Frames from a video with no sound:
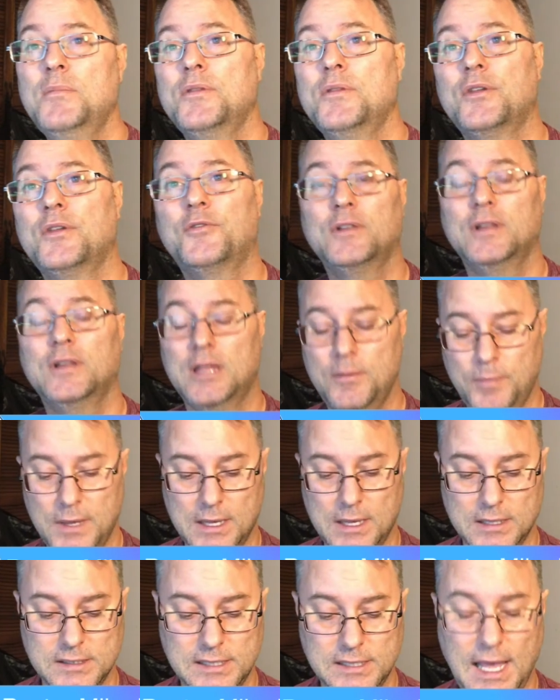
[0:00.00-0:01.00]
with
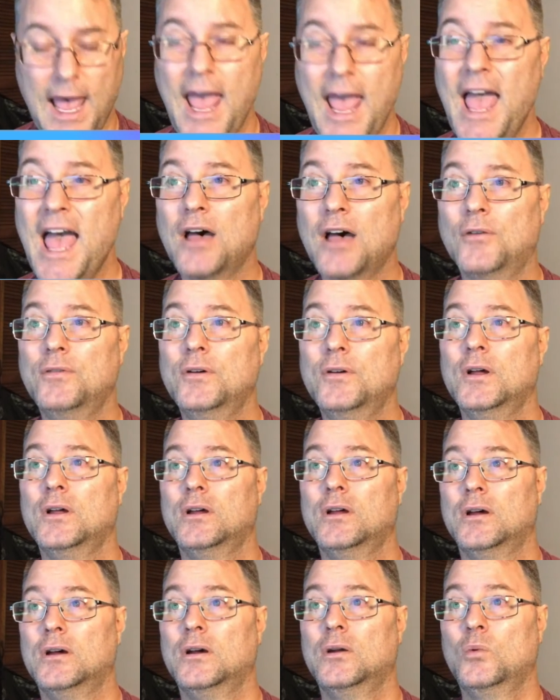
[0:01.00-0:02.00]
their beloved
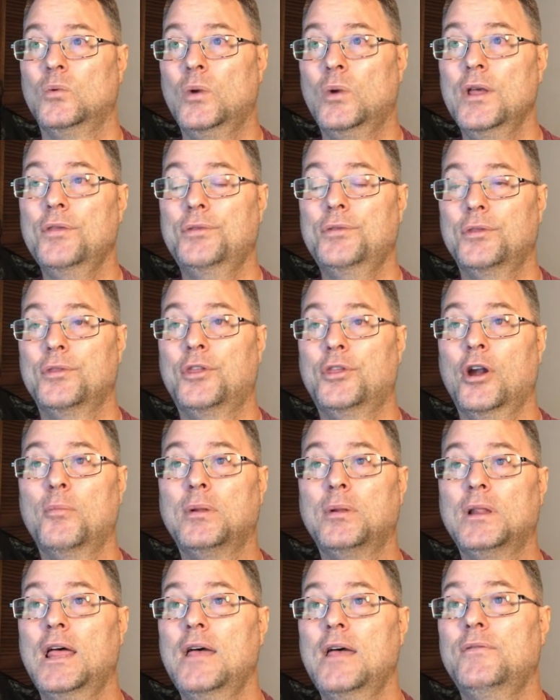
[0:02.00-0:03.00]
mentor,
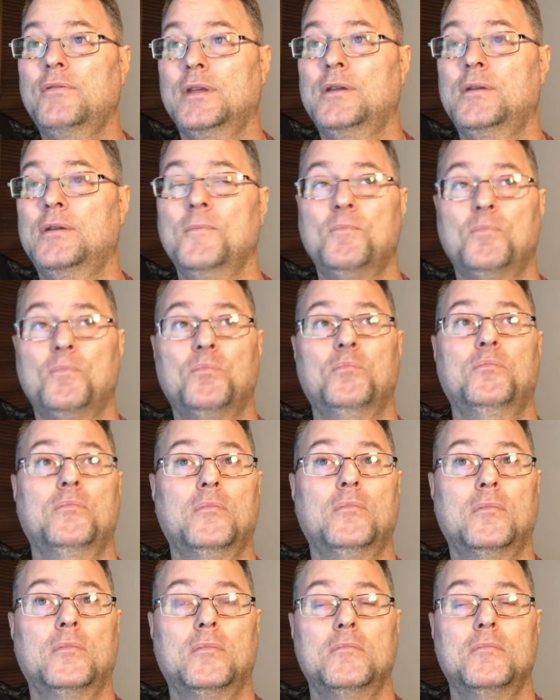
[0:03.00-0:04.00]
their beloved
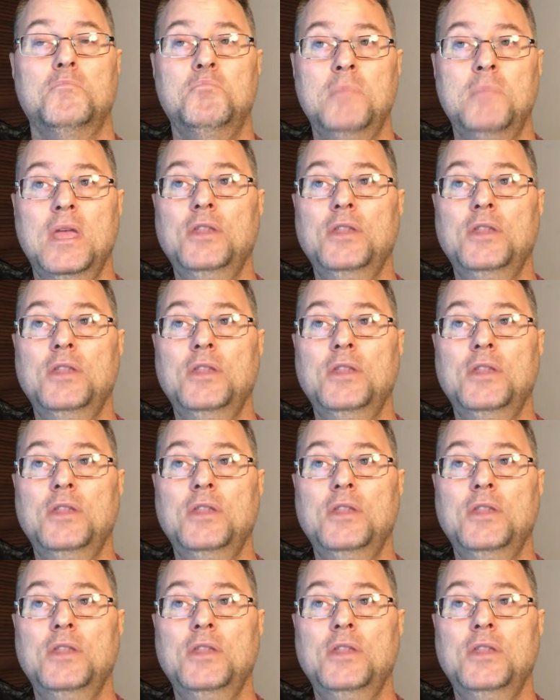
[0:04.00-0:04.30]
uh,